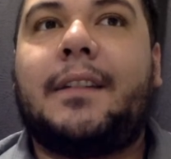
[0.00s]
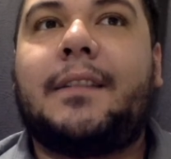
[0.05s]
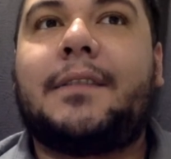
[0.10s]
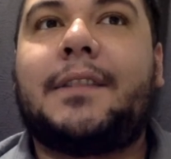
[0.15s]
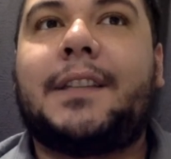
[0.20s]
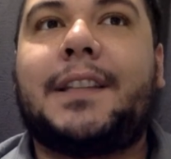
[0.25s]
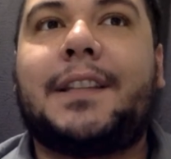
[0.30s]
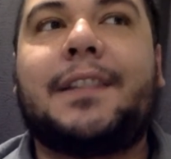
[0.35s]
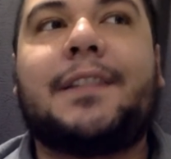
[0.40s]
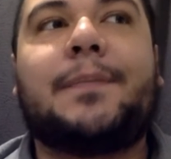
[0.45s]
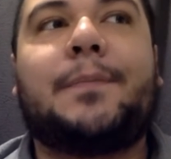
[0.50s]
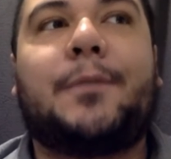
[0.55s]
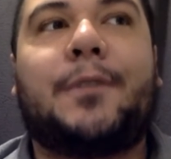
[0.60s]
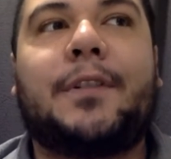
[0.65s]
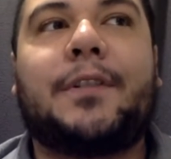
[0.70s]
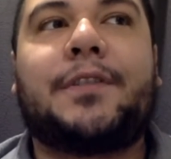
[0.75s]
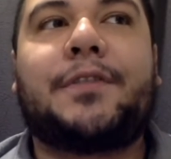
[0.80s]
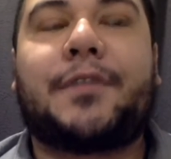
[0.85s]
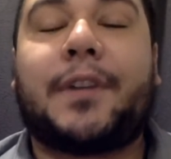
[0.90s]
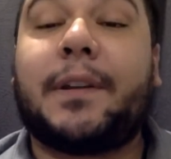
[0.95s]
This is
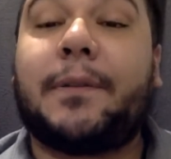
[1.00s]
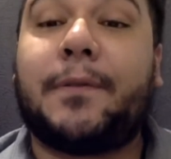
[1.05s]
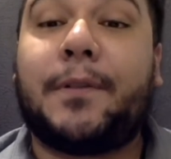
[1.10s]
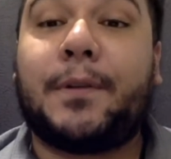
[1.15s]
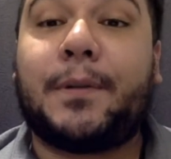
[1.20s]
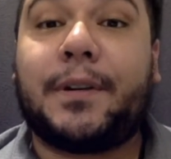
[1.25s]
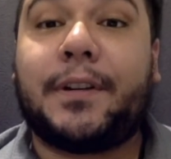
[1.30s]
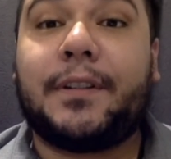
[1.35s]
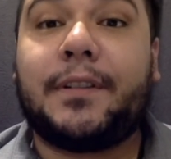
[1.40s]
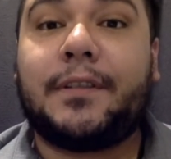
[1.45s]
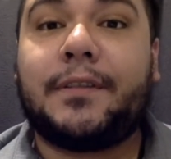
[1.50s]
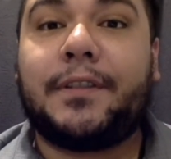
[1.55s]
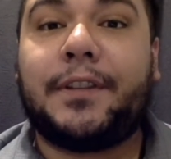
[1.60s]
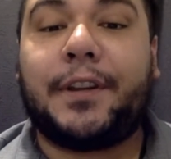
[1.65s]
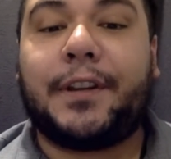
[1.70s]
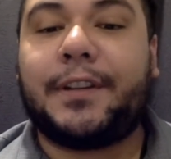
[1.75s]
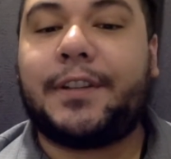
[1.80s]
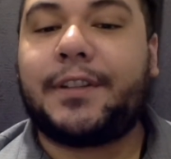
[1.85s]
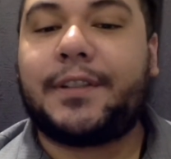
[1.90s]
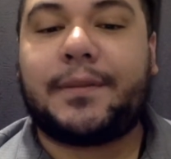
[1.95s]
more straightforward. You
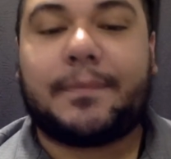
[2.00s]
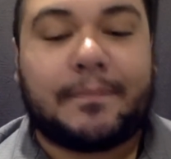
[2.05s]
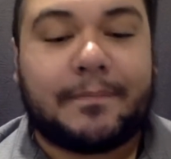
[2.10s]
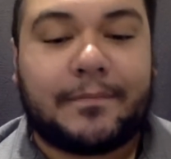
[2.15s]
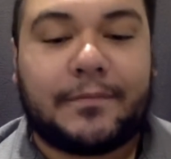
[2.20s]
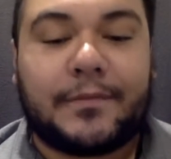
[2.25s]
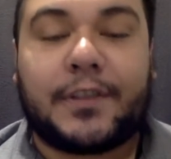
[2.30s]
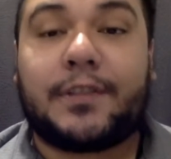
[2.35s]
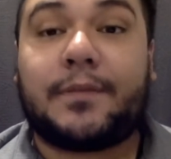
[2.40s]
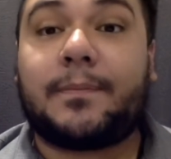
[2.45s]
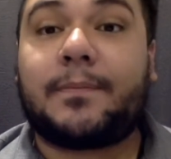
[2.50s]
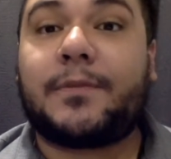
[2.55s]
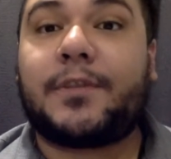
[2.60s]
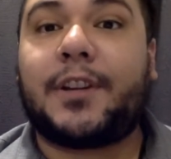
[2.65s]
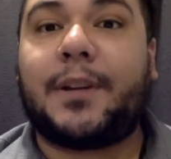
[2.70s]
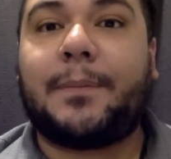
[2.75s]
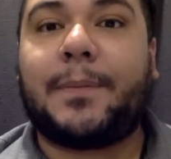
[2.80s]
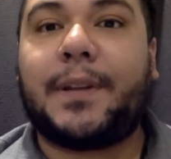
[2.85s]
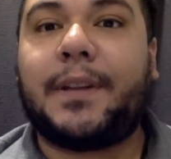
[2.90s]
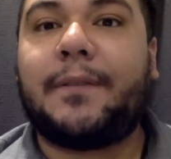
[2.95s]
could just
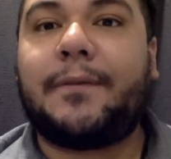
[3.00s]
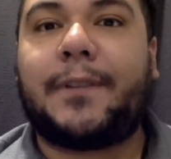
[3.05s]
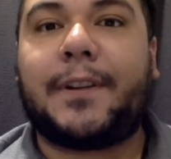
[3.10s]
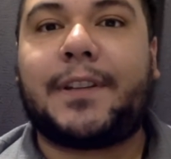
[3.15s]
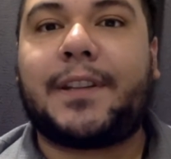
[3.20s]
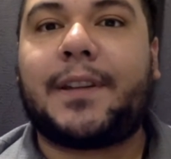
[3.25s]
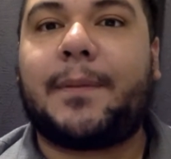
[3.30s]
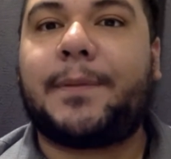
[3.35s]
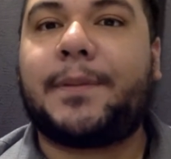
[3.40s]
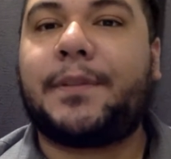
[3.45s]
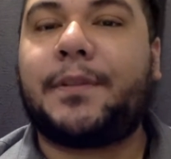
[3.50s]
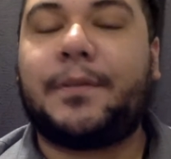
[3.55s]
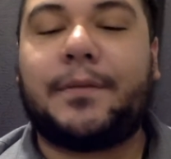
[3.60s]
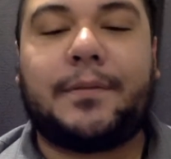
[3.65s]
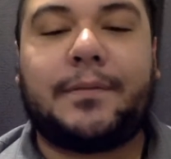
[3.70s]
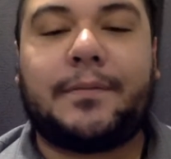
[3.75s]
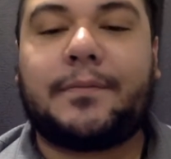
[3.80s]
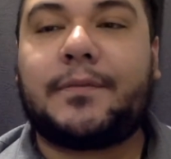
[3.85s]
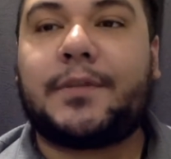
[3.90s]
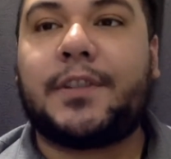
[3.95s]
jump in first
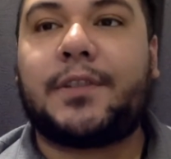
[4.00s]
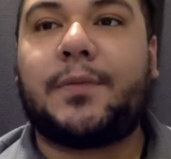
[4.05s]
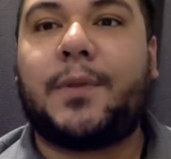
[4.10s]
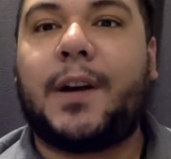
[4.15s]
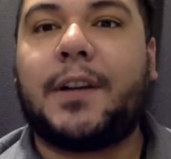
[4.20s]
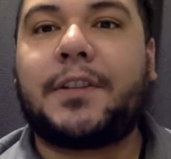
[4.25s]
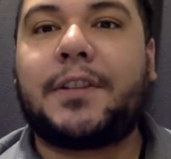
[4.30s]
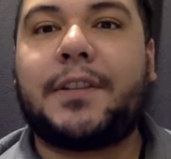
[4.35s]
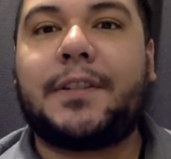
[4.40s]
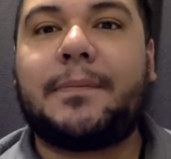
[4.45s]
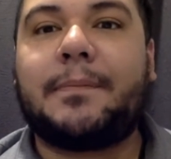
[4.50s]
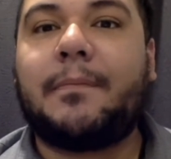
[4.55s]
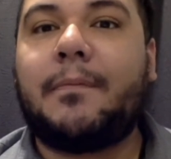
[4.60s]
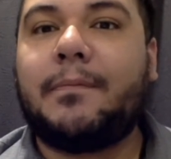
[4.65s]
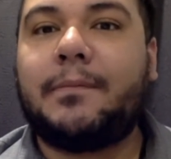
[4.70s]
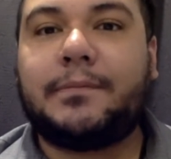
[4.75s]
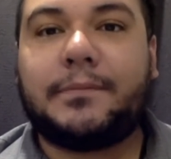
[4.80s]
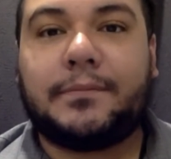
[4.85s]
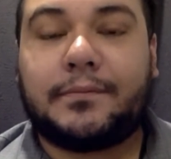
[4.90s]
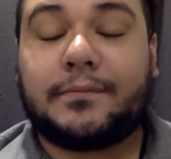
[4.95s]
episode, just watch it,
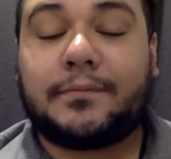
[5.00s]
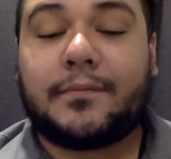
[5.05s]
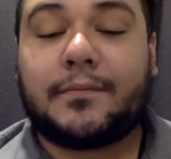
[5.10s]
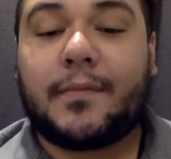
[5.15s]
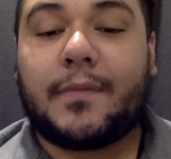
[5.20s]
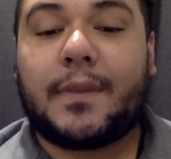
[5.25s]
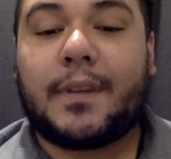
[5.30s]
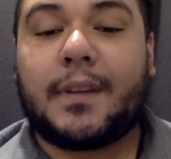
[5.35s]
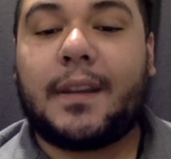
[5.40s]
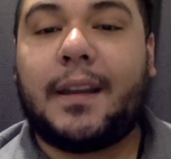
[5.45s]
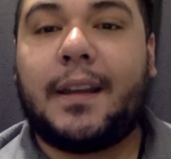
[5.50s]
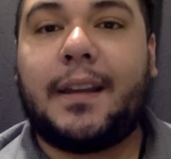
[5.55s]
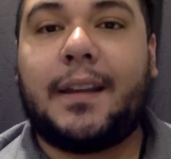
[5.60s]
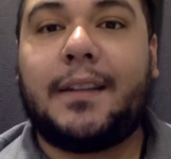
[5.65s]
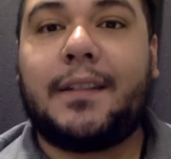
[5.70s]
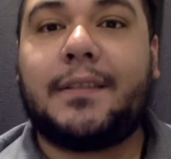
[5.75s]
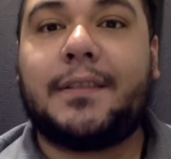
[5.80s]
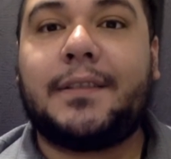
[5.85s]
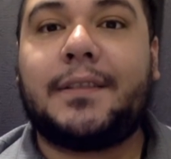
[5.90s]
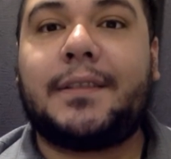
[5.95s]

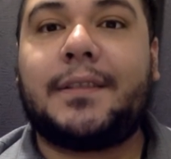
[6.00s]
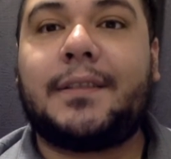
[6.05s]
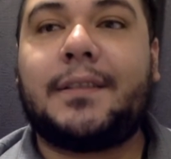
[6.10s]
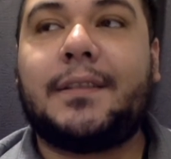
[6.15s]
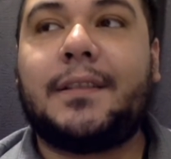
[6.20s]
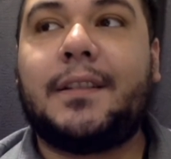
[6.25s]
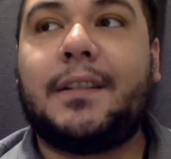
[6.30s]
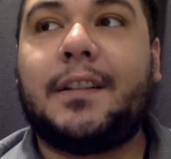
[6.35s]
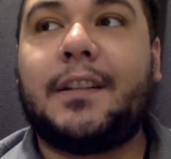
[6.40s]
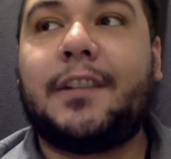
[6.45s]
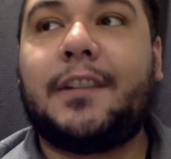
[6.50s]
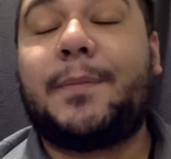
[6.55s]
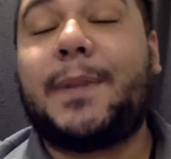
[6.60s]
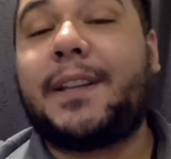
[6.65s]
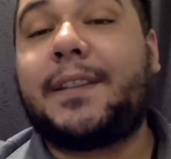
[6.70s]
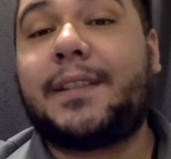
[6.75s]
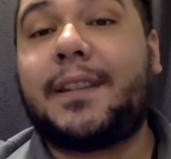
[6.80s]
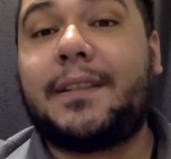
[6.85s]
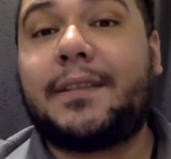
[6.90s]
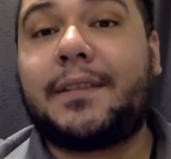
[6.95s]
and it'll
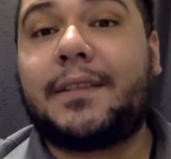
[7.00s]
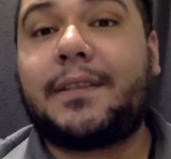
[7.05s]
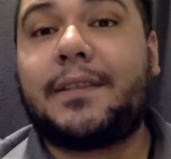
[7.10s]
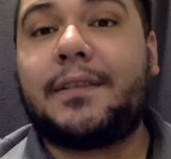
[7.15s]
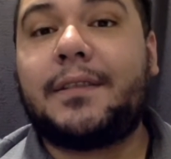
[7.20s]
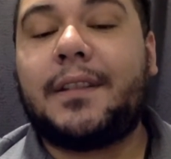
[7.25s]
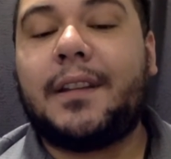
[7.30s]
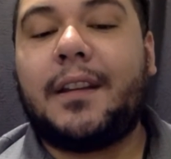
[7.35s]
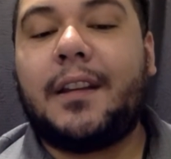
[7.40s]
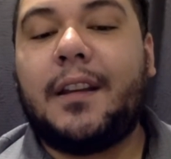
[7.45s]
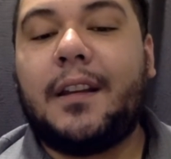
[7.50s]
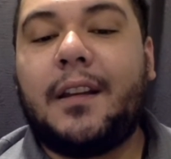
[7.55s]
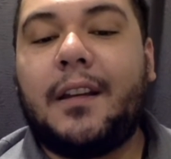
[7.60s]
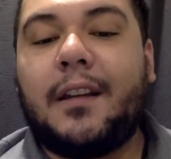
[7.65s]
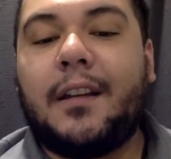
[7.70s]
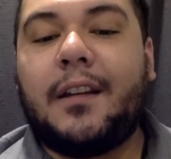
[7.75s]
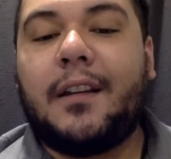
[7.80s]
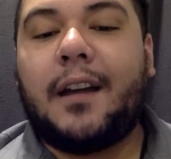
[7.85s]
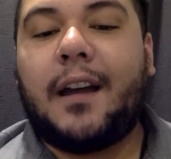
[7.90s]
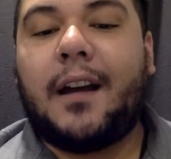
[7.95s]
make sense.
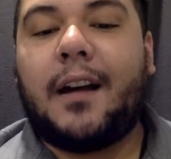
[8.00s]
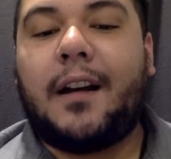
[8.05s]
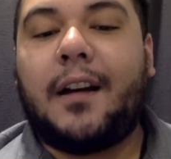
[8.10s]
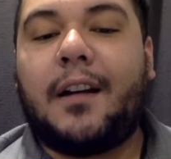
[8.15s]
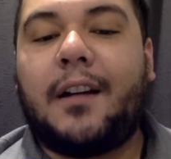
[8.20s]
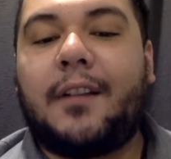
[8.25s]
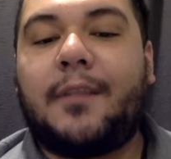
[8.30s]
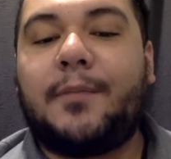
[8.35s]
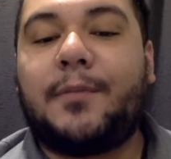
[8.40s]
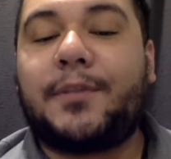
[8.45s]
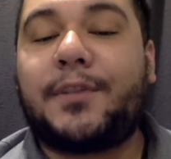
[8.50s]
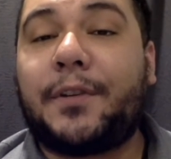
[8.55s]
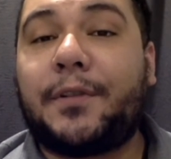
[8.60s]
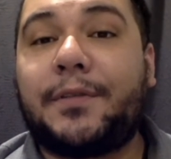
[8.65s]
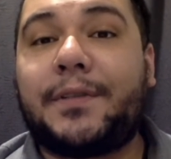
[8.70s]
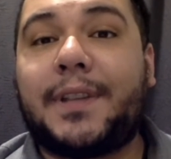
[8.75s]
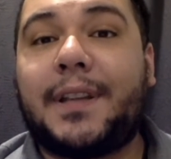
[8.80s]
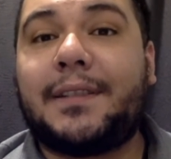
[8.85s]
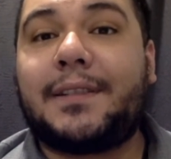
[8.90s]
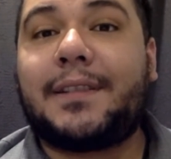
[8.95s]

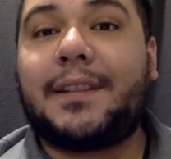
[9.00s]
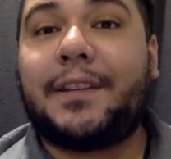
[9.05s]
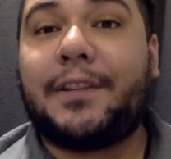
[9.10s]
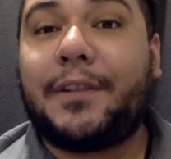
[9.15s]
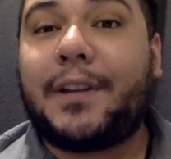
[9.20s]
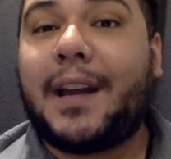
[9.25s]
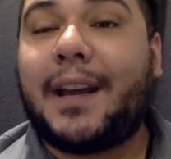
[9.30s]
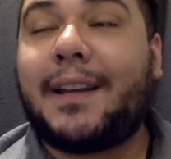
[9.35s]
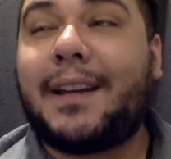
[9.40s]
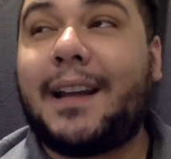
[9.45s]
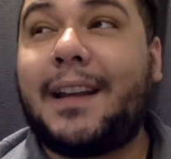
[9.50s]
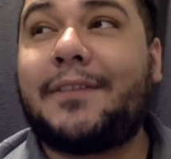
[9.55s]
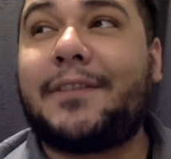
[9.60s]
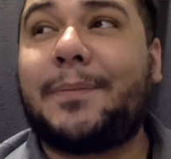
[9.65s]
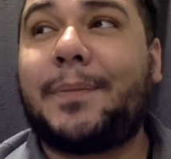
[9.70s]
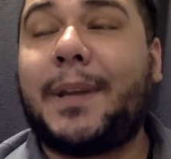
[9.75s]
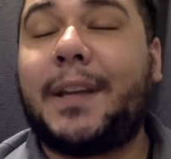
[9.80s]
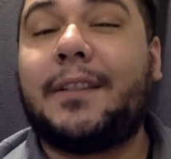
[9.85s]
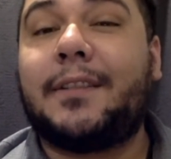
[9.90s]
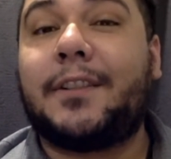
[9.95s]
Mushoku Tensei, you kind of have to
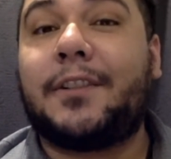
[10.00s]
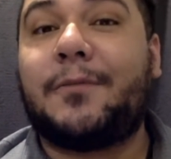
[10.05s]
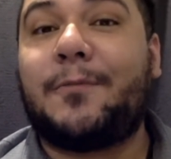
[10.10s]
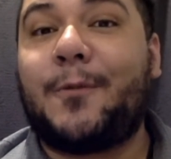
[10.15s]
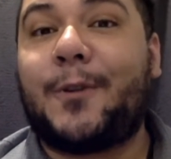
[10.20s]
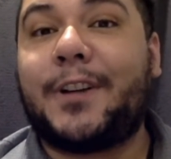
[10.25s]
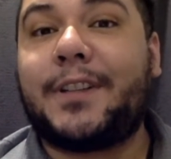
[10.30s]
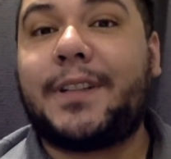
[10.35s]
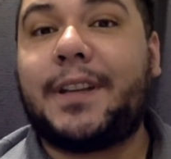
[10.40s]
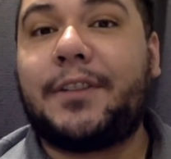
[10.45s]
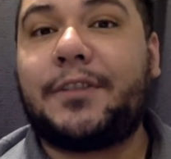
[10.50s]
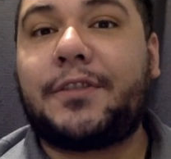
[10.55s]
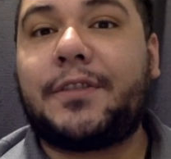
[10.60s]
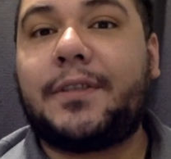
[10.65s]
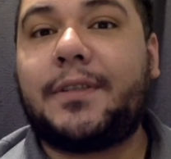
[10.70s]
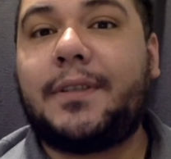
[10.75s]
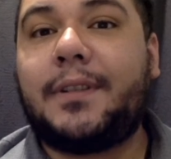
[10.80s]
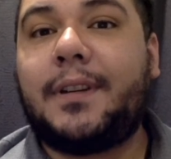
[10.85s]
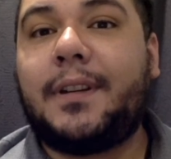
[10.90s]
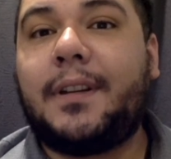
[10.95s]
pay a little more
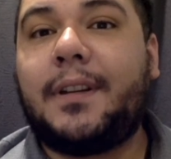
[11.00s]
attention.